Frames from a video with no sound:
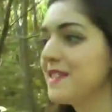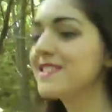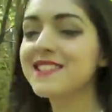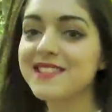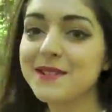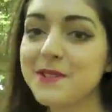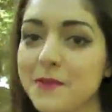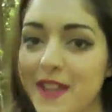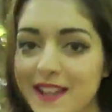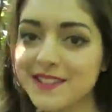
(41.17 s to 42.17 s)
means that soon you'll
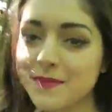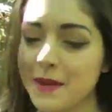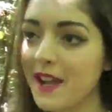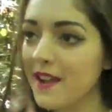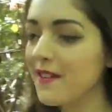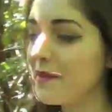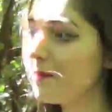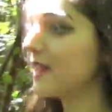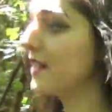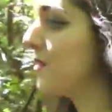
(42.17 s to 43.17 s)
be getting the video.
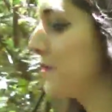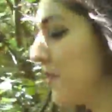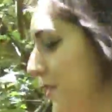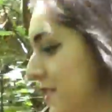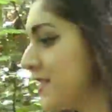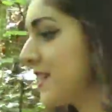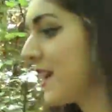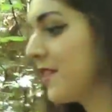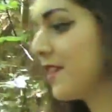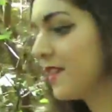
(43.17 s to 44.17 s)
We're going to cut all the footage
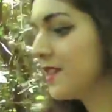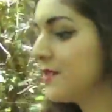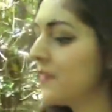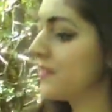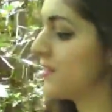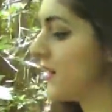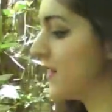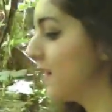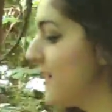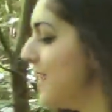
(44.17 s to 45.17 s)
together, you know the
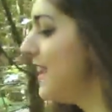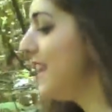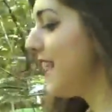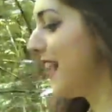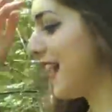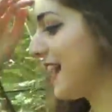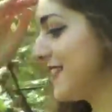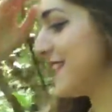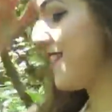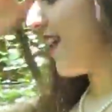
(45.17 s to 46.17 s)
drill.
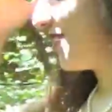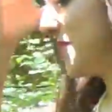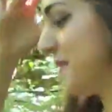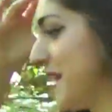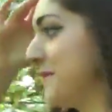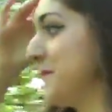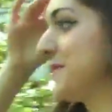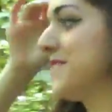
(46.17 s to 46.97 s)
And I will be able